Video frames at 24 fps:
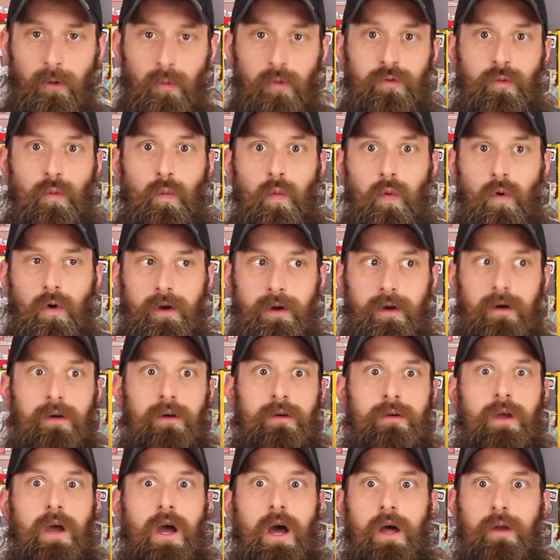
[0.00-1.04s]
I wasn't worried,
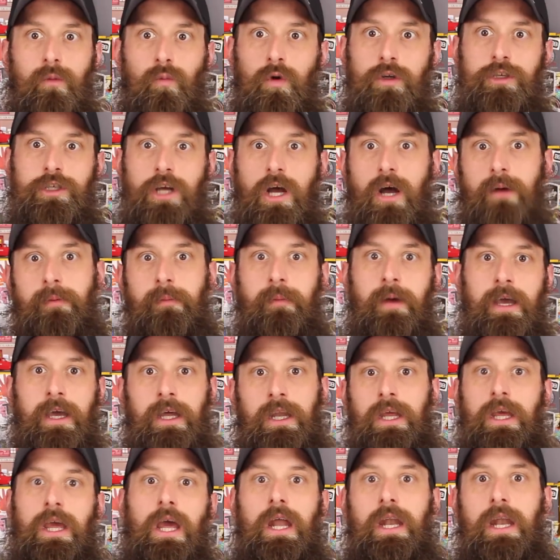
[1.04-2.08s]
oh God, what job am I
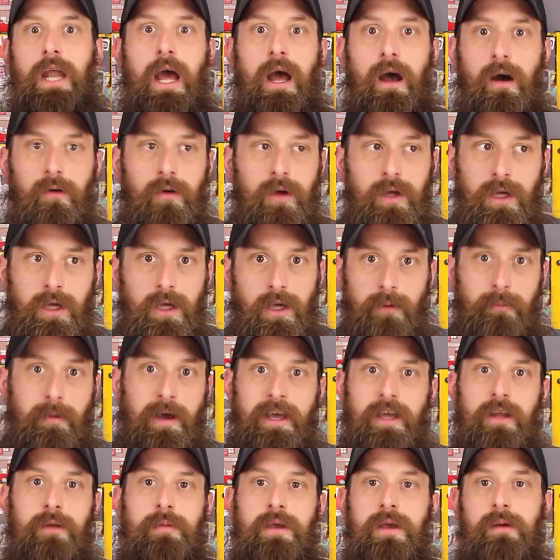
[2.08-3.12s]
going to get now? Am
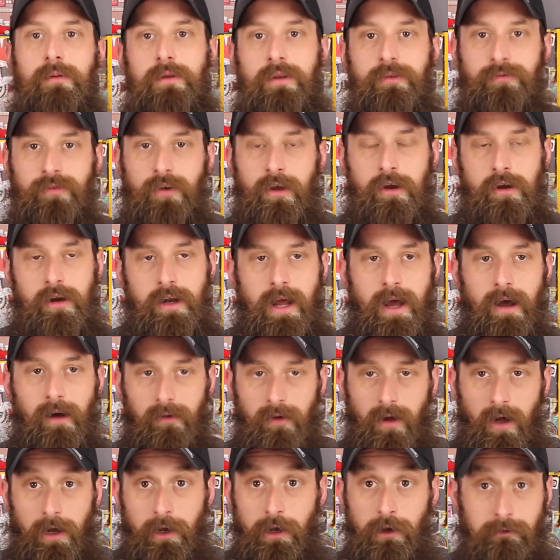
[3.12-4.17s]
I going to be able to figure it
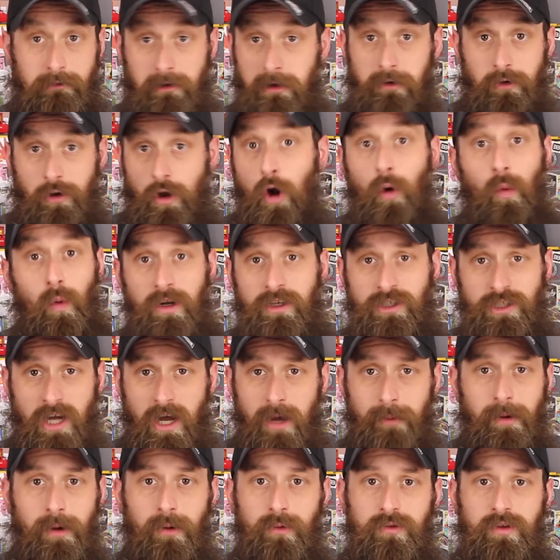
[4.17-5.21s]
out? I didn't know what
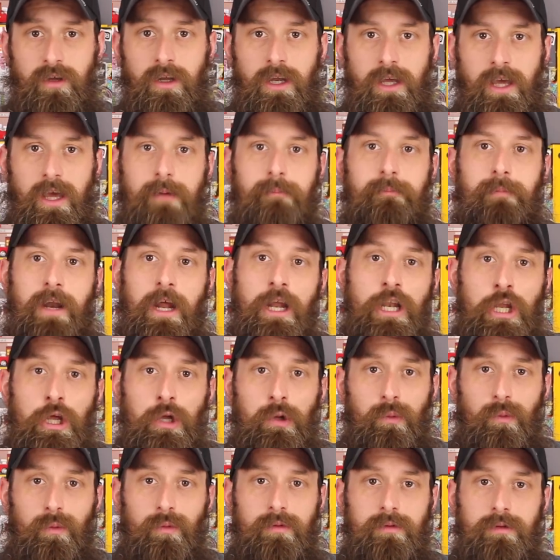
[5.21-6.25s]
job I was going to get, but I
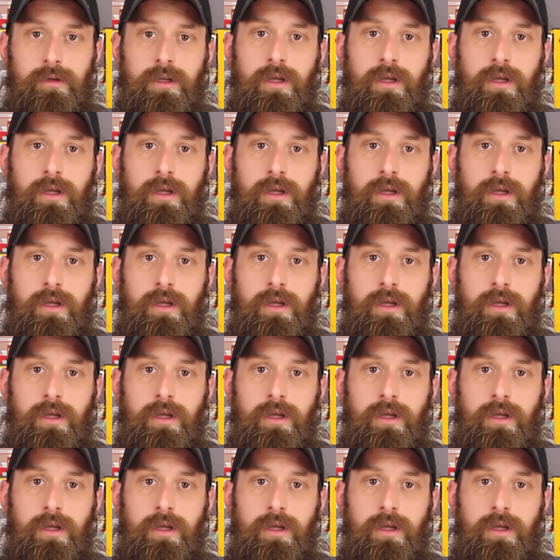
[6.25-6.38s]
knew.